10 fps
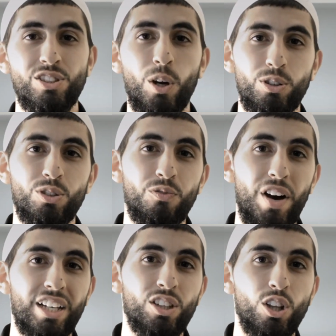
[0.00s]
search to
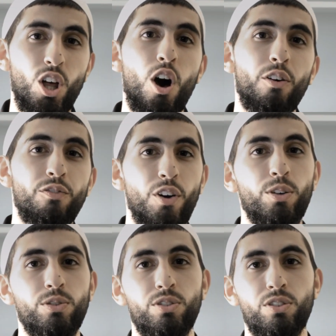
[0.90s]
find Allah
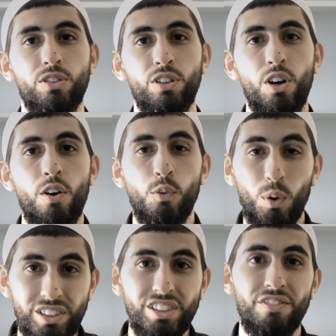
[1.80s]
first, for
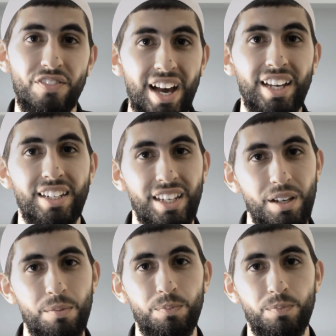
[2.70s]
once you find
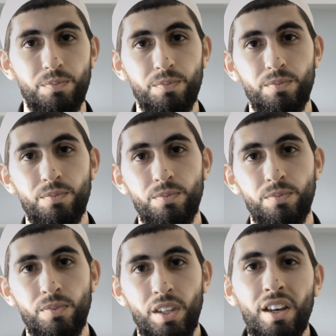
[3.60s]
Him,
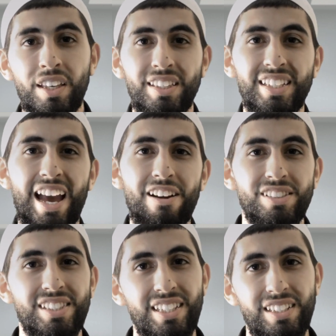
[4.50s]
you're
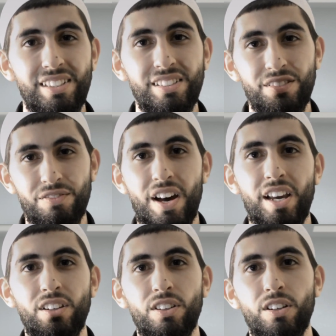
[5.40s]
guaranteed to
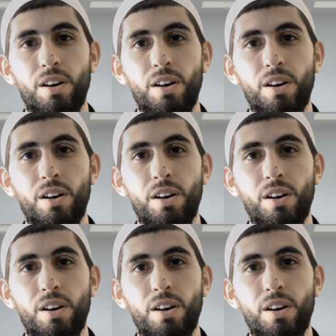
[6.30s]
find